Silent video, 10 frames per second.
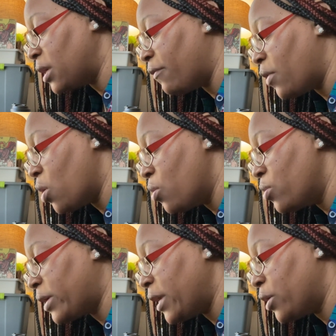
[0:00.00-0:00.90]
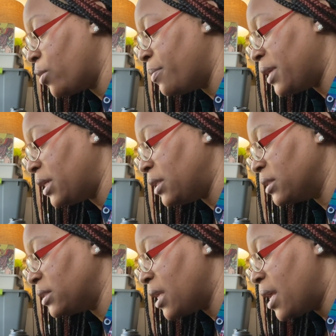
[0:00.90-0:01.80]
of whole Cacao
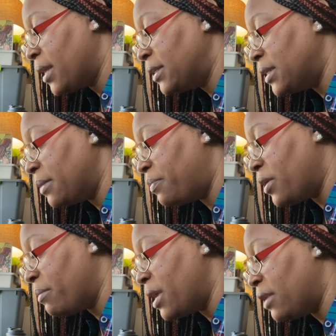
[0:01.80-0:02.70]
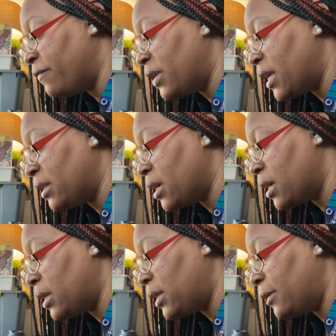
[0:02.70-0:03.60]
beans. Dip them in vanilla
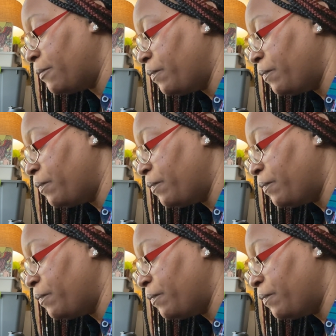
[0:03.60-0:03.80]
honey.